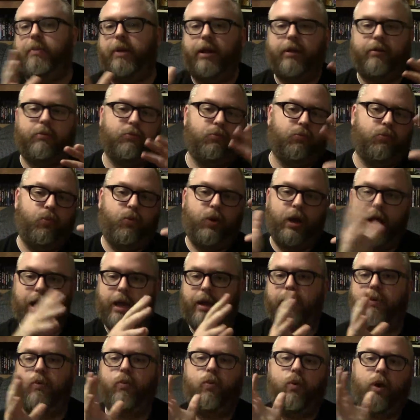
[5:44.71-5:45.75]
like
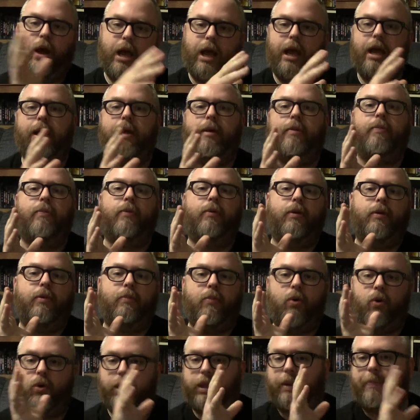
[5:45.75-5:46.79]
way, way
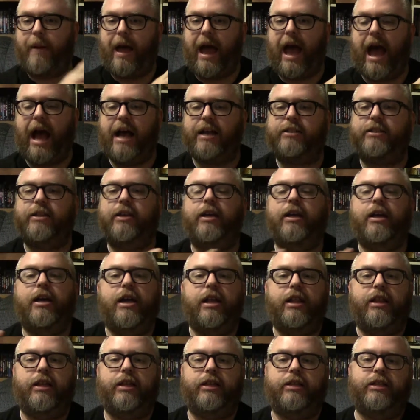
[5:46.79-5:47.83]
more in the past,
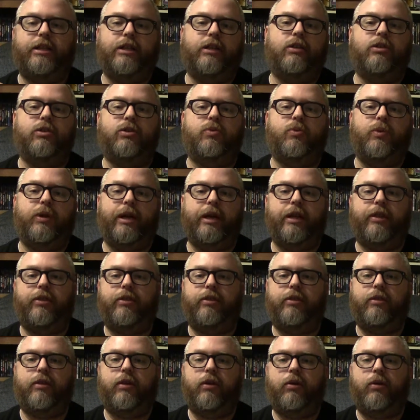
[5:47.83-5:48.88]
that deals
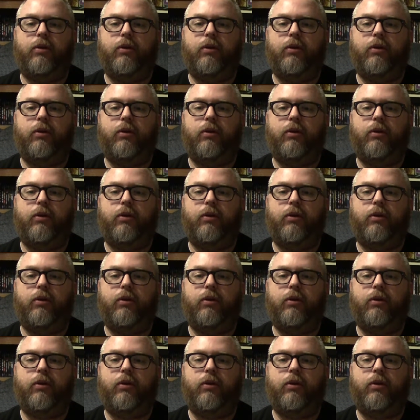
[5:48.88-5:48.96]
with